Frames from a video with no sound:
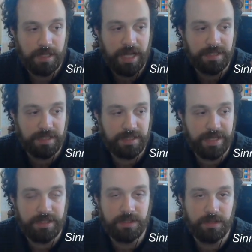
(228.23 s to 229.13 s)

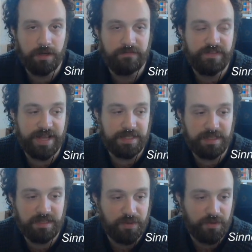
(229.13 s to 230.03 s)
set of
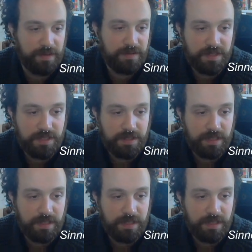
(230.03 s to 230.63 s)
nested parentheses,